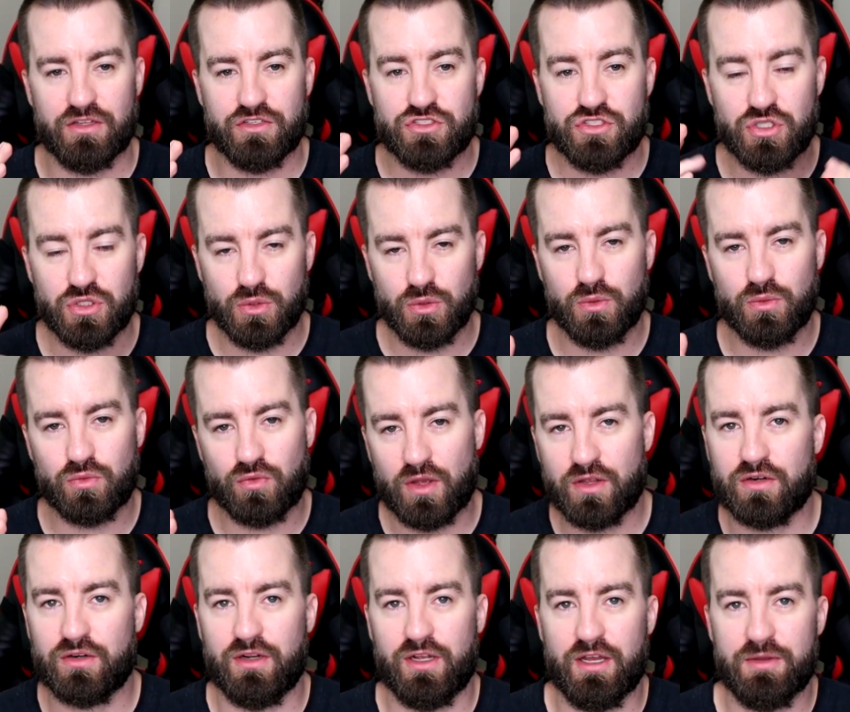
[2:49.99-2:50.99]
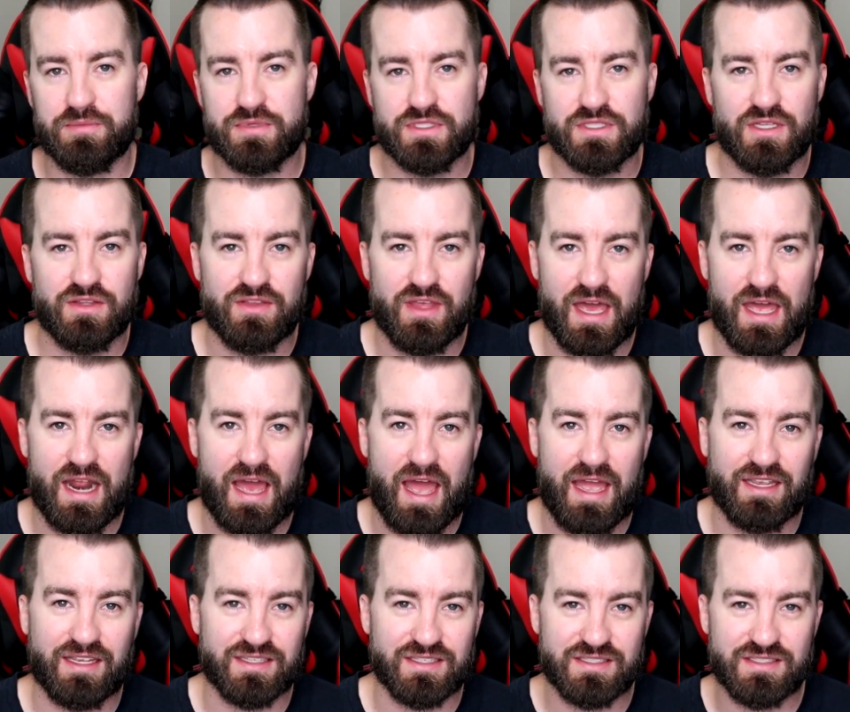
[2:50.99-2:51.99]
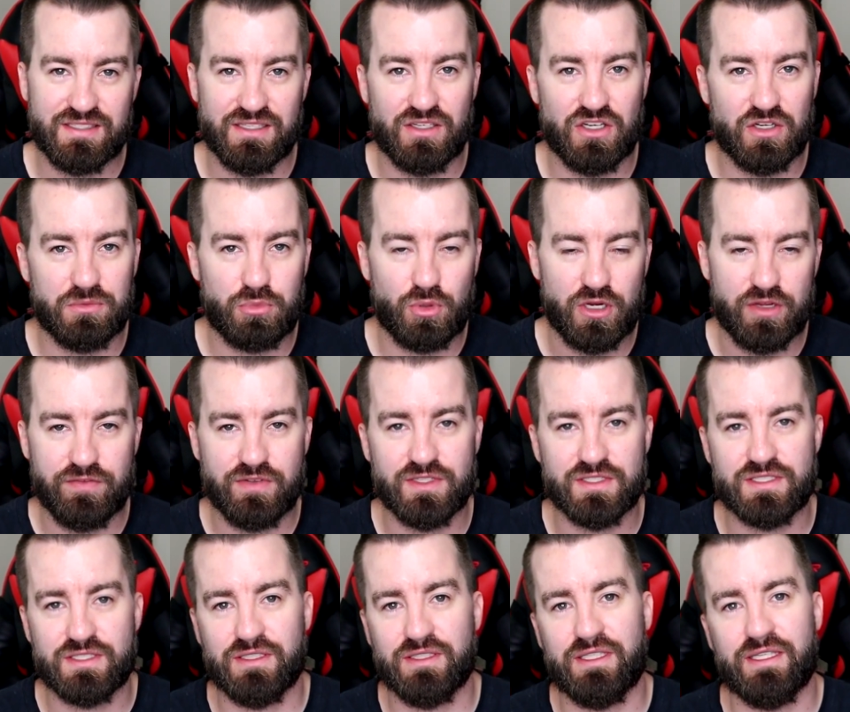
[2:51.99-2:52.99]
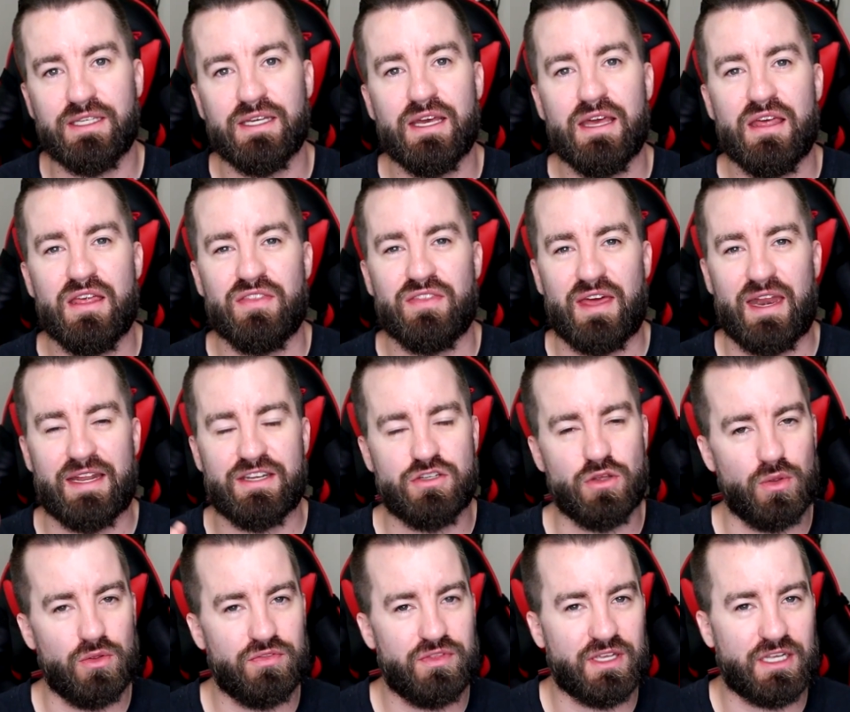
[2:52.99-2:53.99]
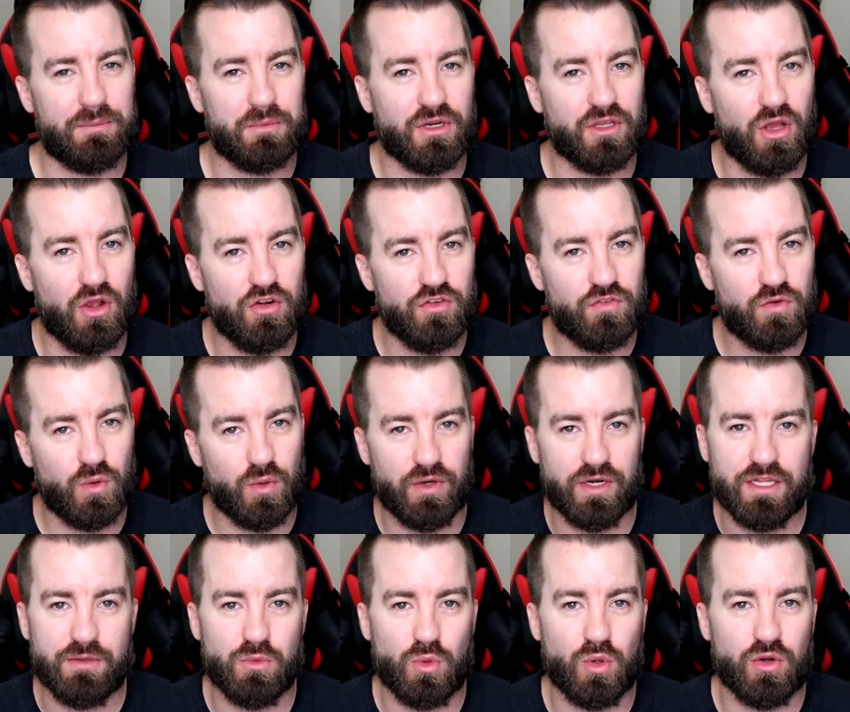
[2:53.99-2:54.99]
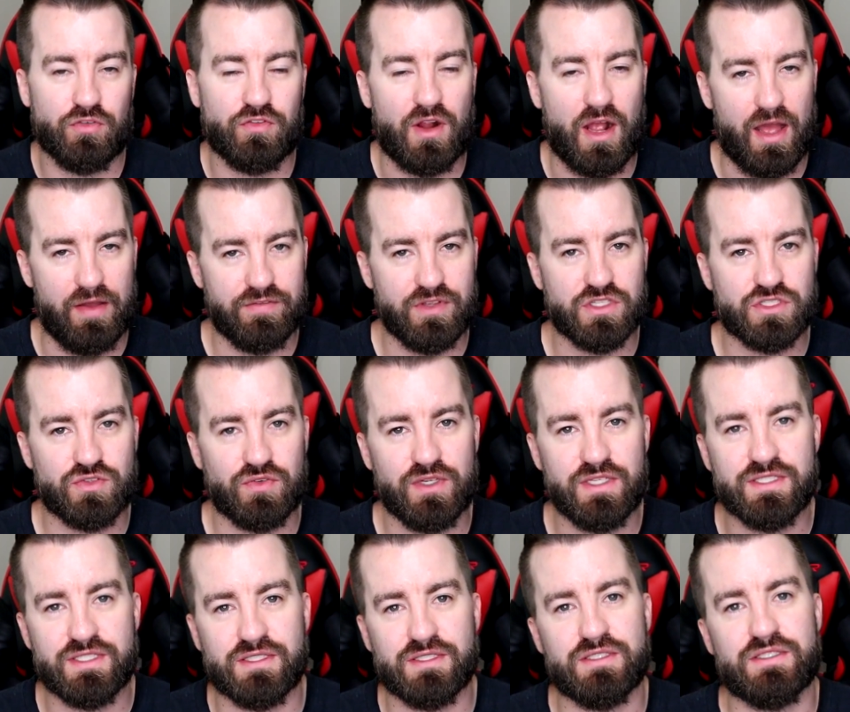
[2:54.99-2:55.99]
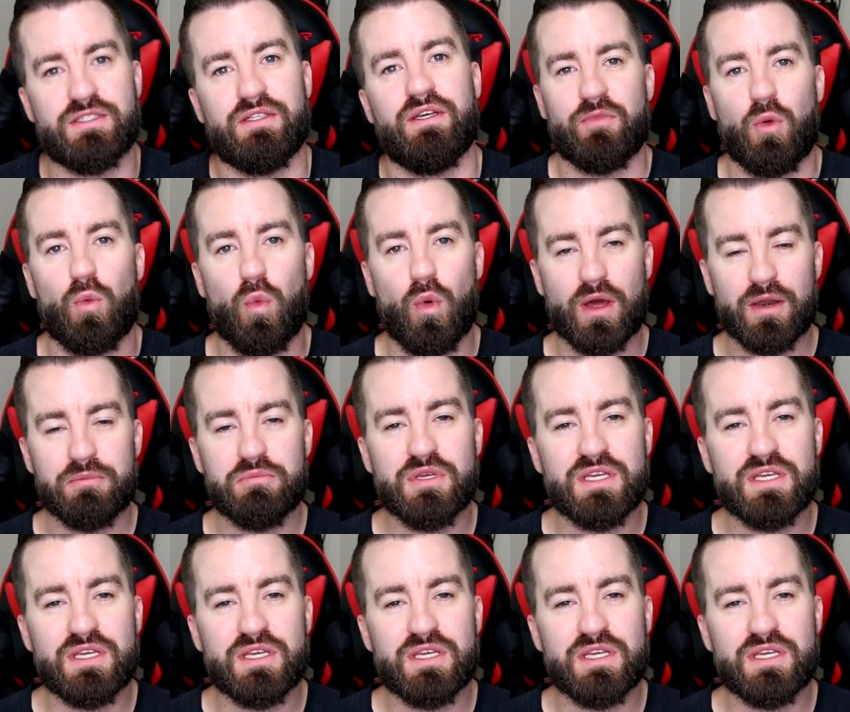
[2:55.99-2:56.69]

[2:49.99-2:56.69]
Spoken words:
two runner-ups that I considered previously that I don't think I'm going to go for anymore for obvious reasons. One